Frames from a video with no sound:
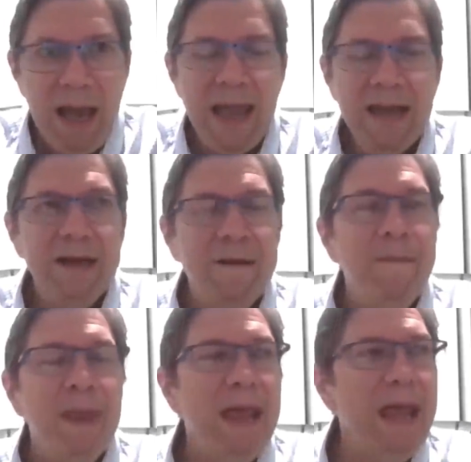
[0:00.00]
And
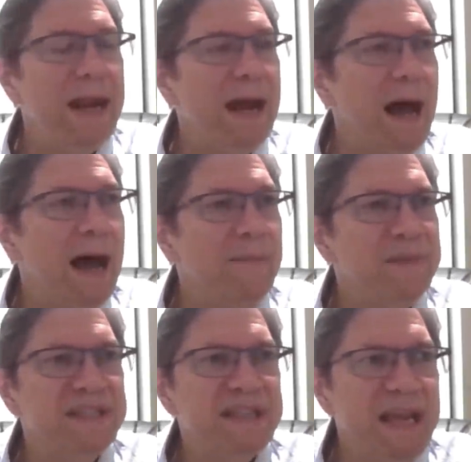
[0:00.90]
and I'm
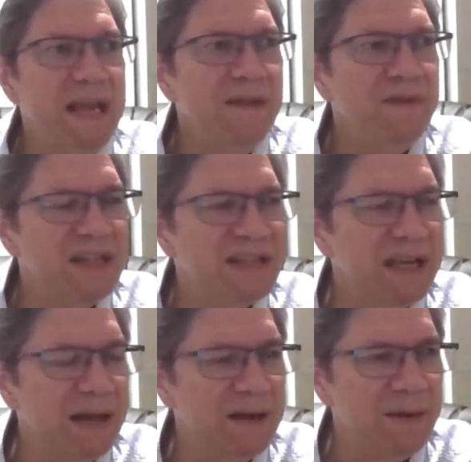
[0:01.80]
seeing this
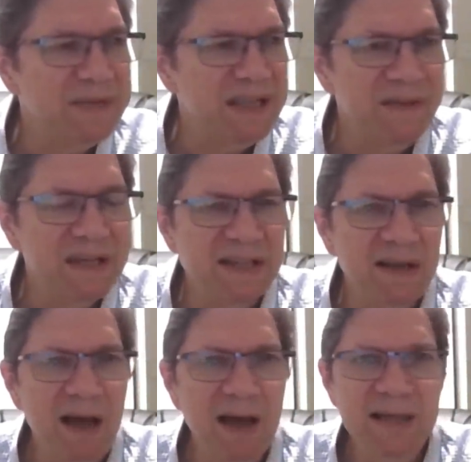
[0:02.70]
and I'm seeing this
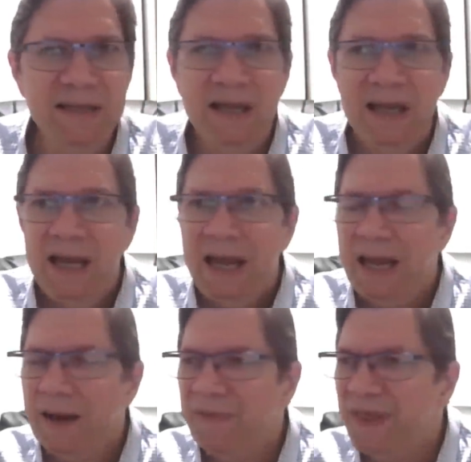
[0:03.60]
light
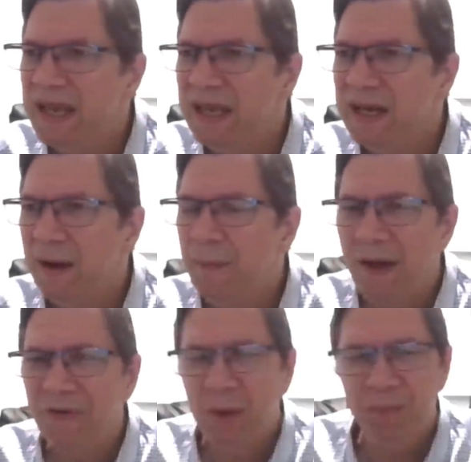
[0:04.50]
and I'm thinking
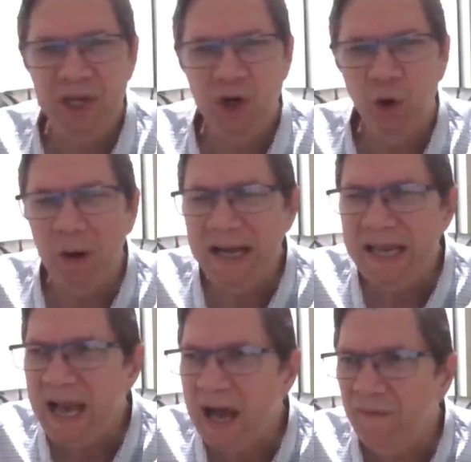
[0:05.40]
about the
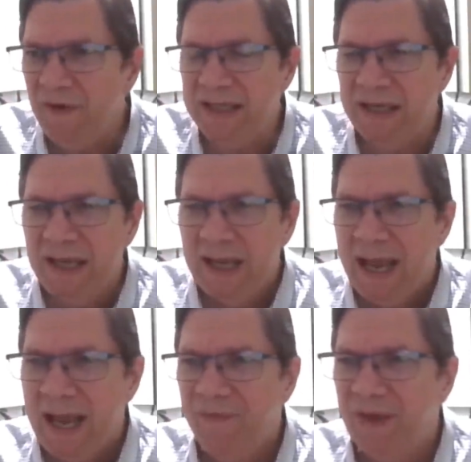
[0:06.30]
purity of it
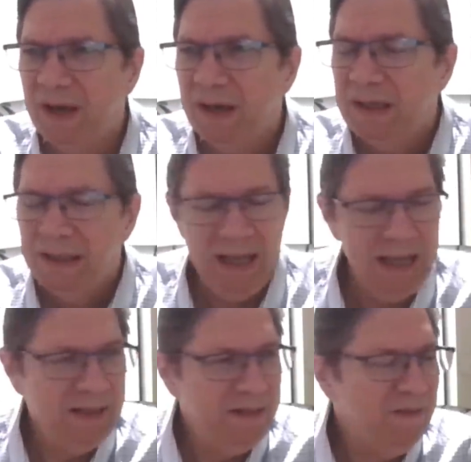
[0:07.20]
and the
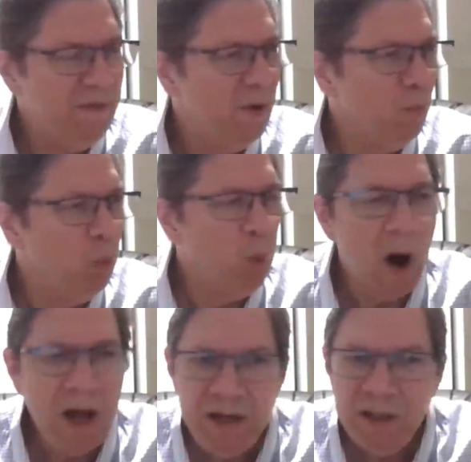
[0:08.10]
and the
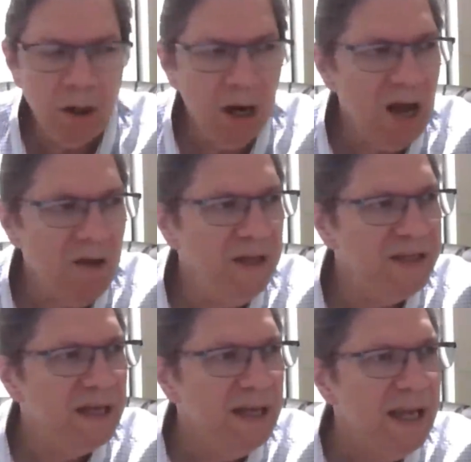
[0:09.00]
wonder of
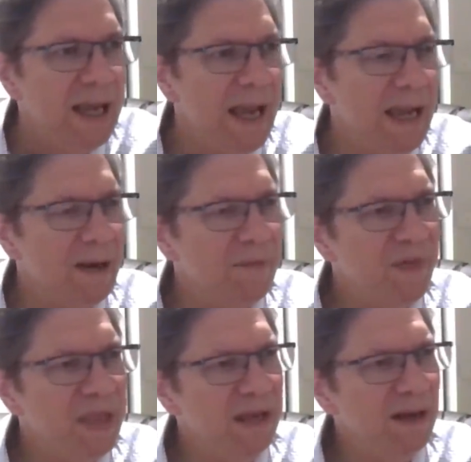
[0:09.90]
it. And I'm
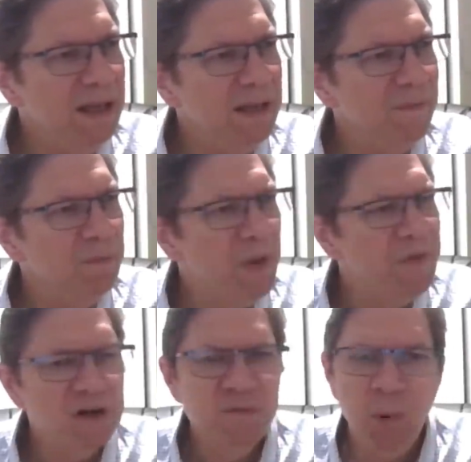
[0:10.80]
thinking like,
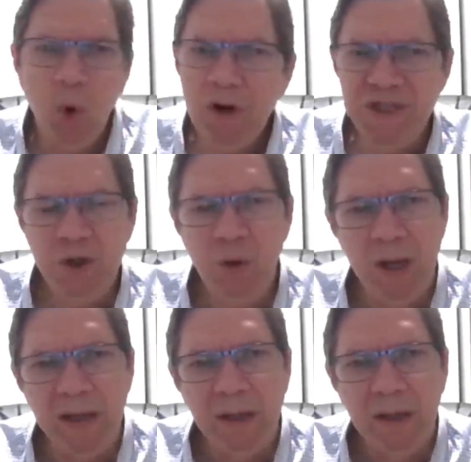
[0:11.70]
but there's more to
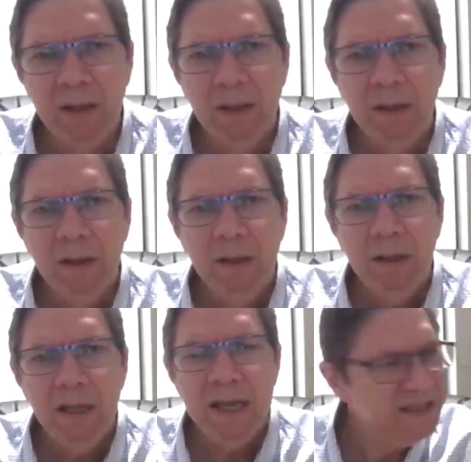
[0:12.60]
it.
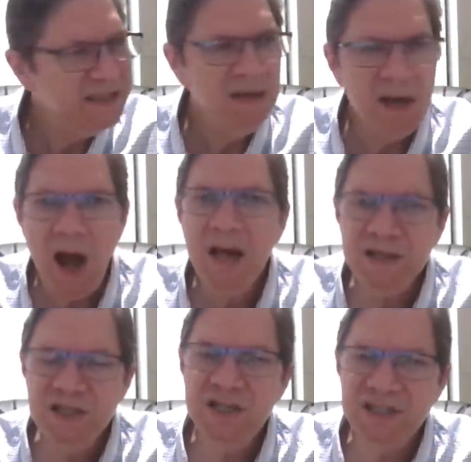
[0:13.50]
It's
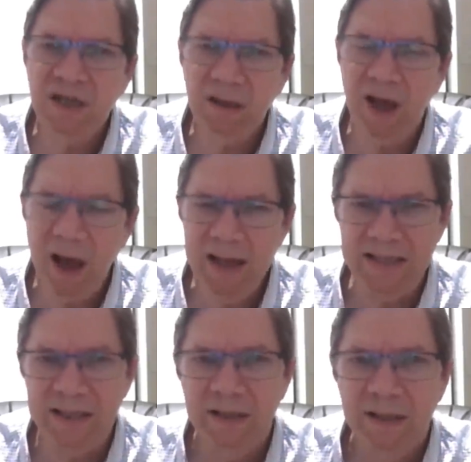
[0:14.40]
not just a light.